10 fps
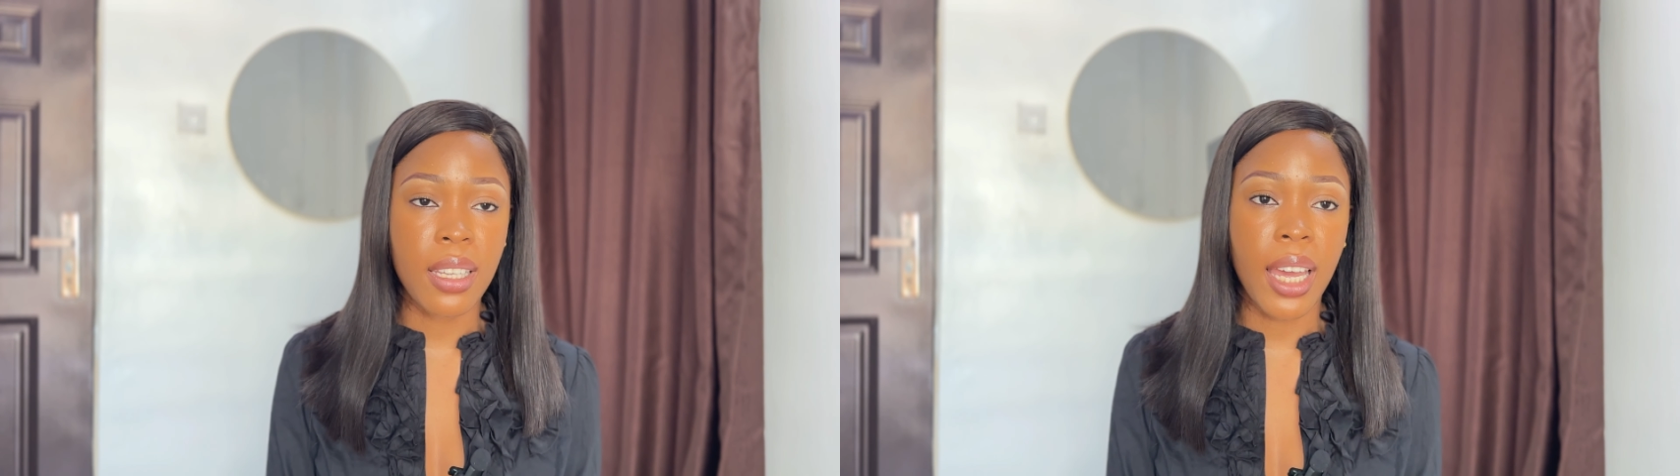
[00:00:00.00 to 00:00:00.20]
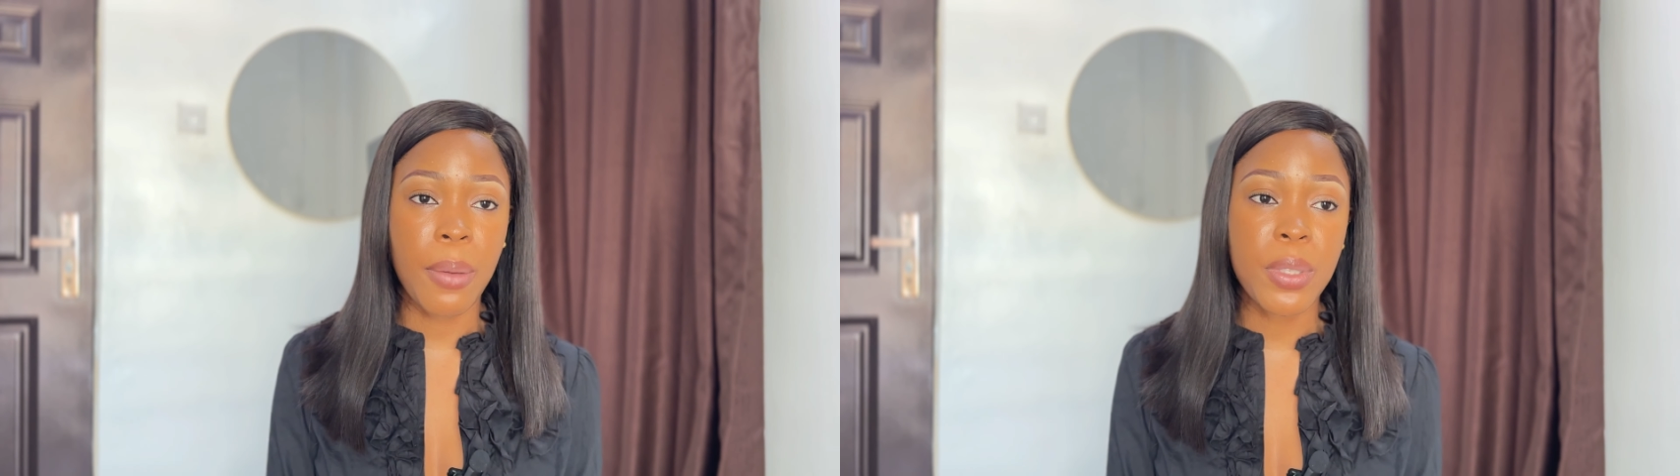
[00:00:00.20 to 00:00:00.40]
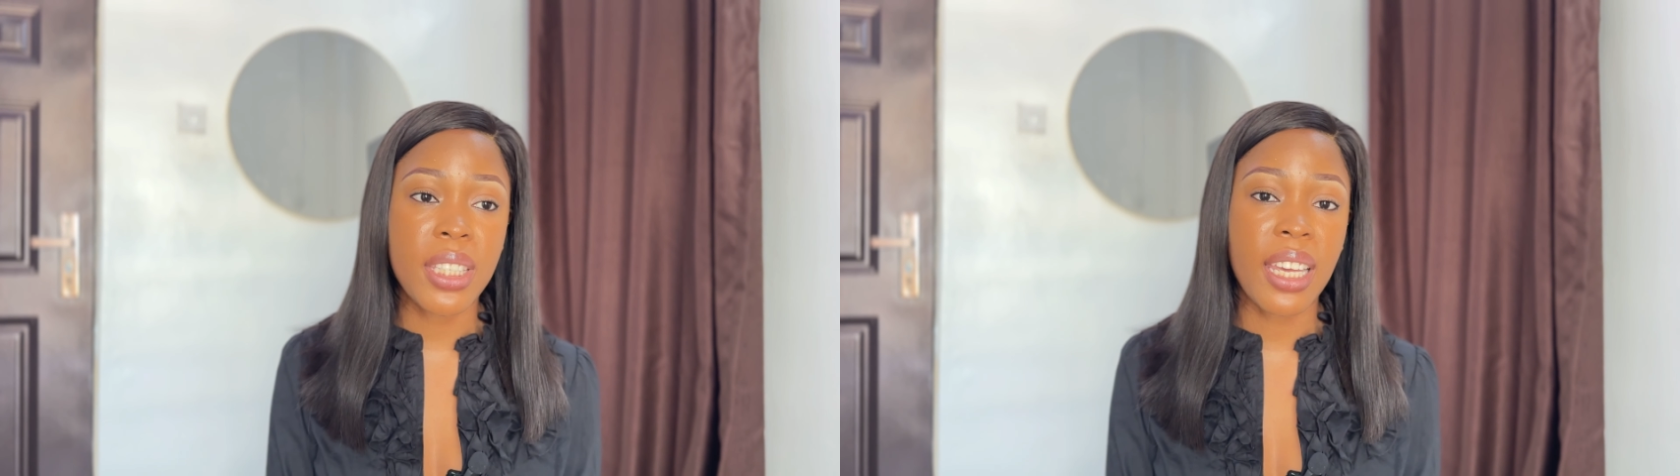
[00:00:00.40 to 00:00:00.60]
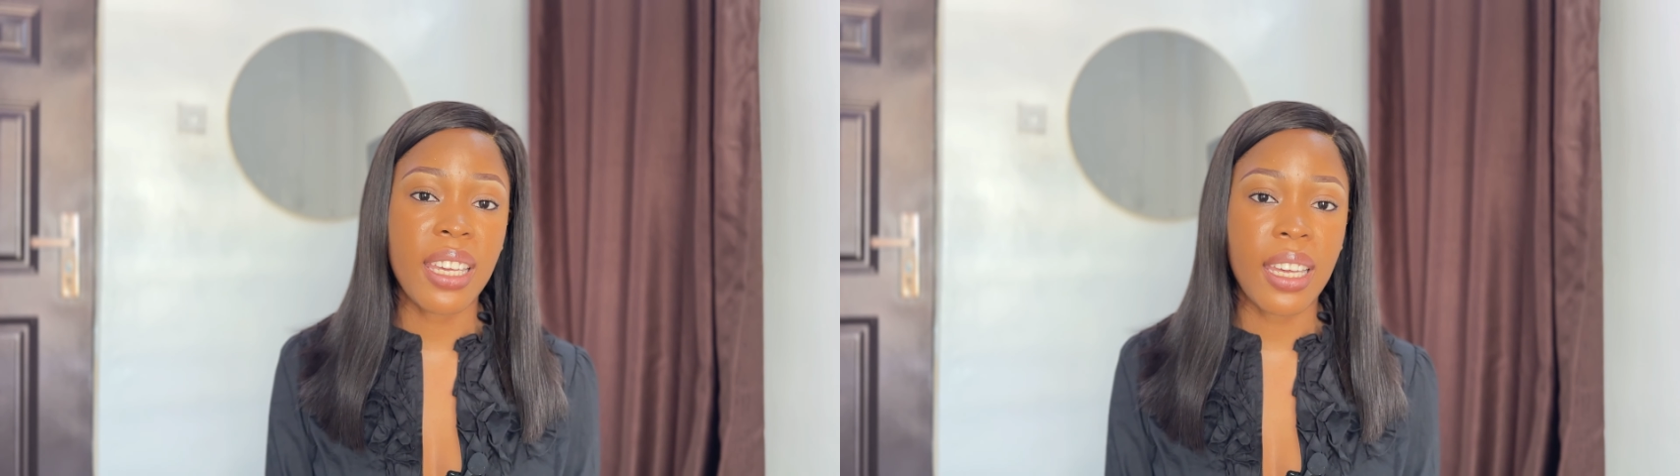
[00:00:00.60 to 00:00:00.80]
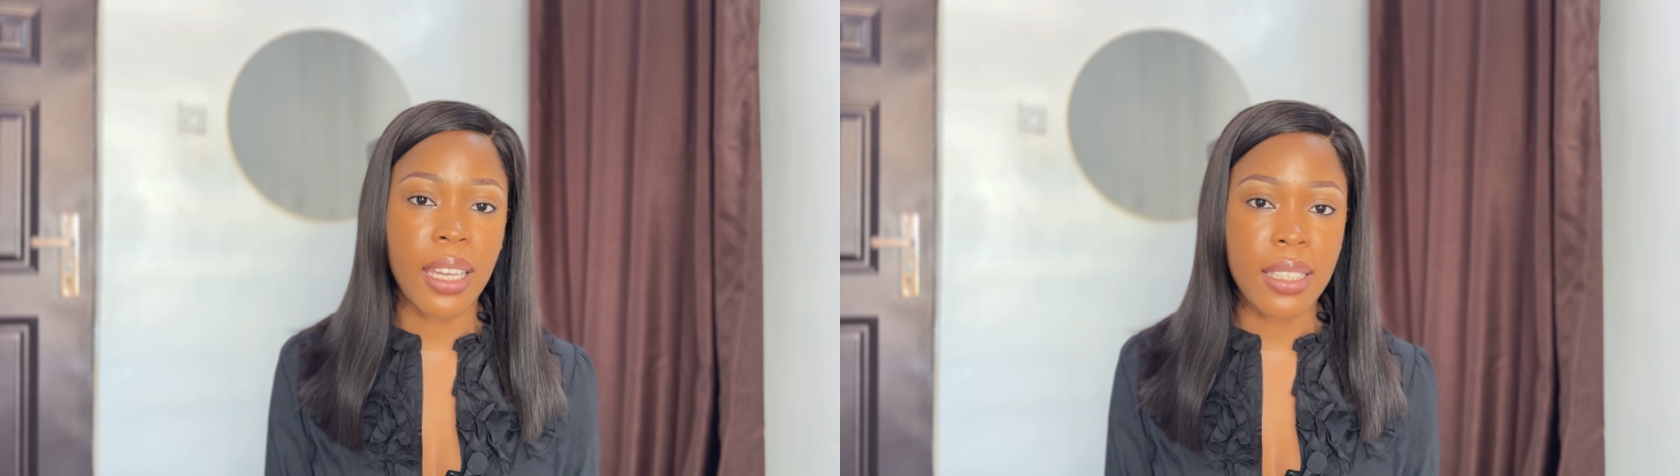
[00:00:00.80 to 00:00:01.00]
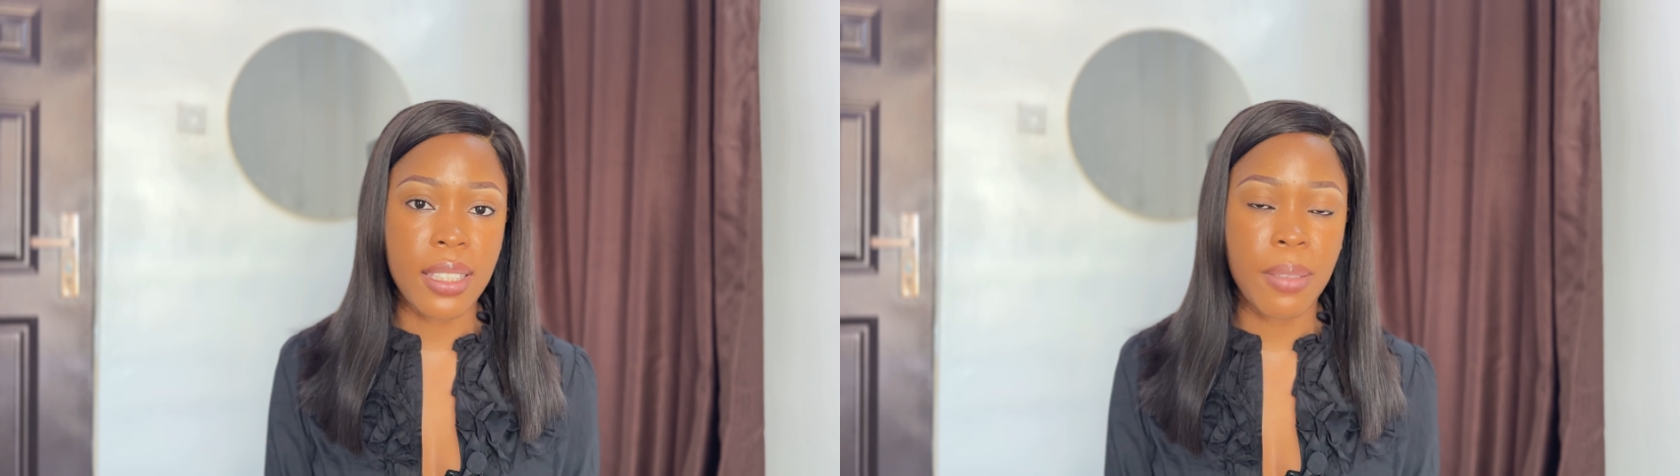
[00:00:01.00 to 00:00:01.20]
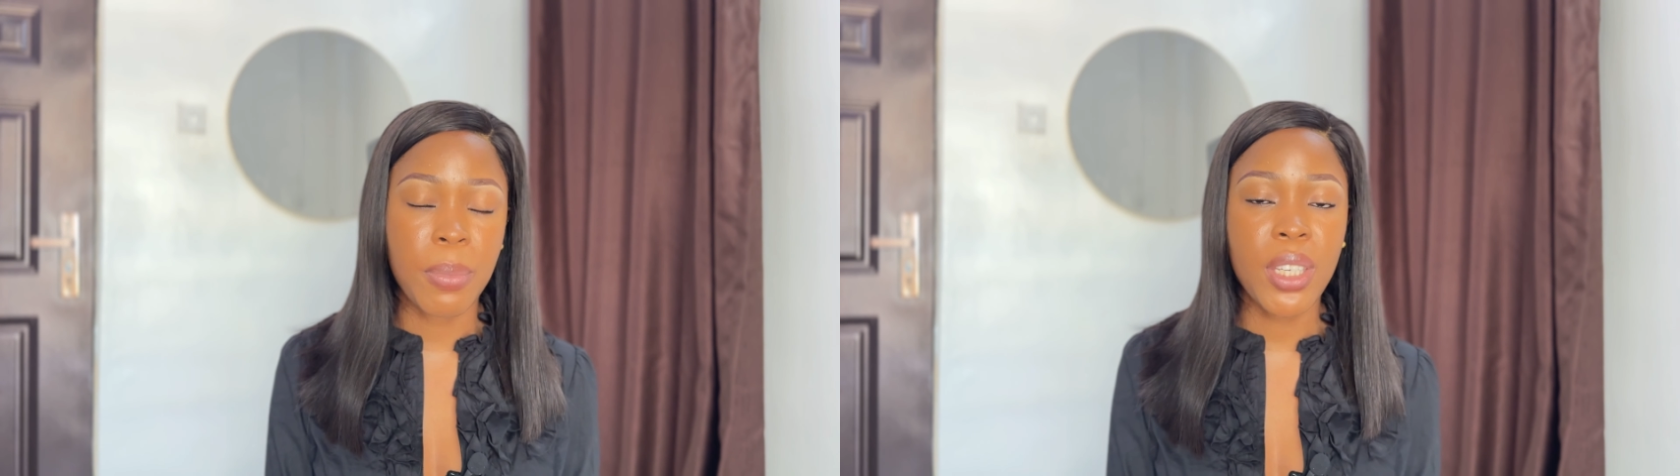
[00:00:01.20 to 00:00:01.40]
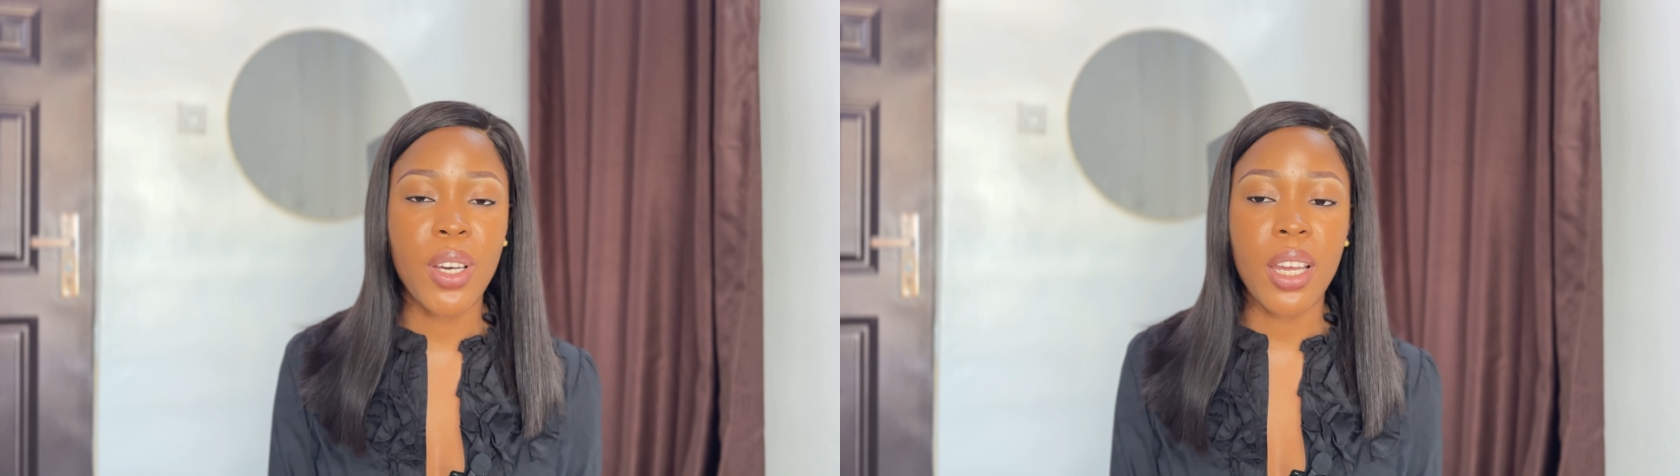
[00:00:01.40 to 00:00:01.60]
I would say yes,
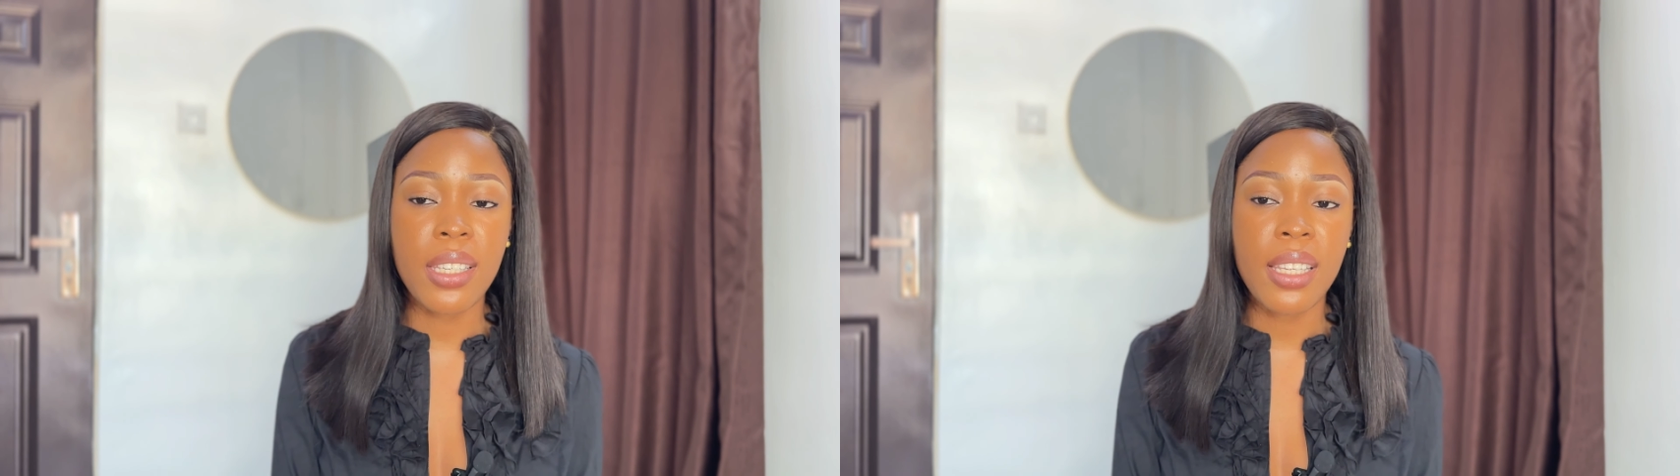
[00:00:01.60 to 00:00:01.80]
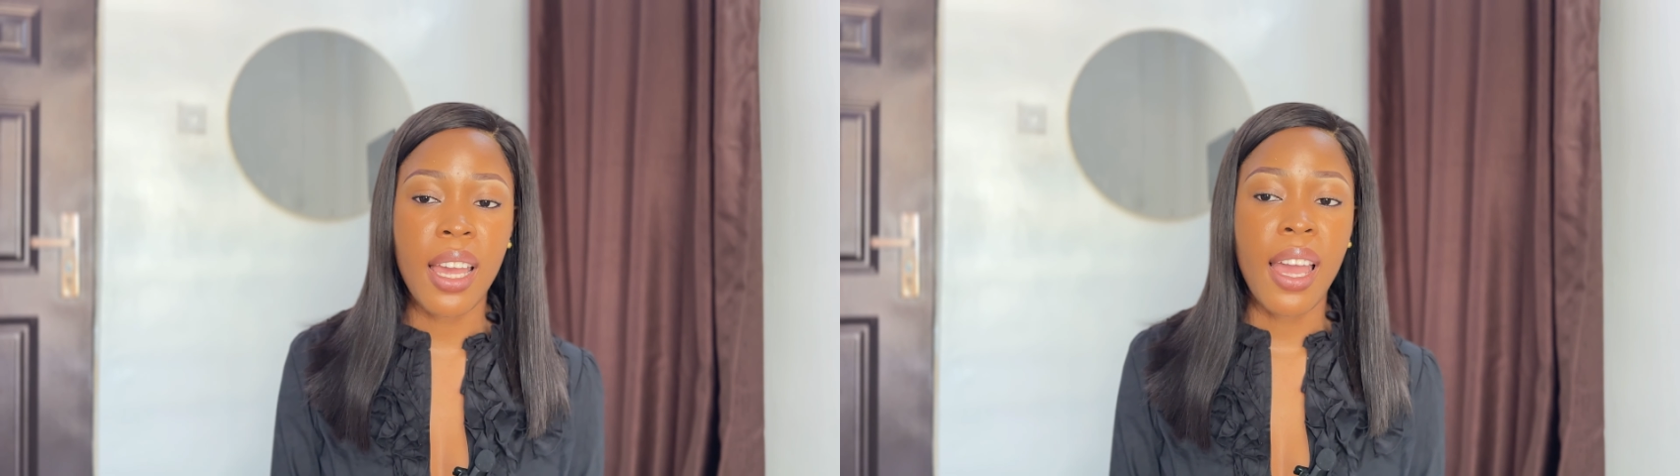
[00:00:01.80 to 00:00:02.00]
because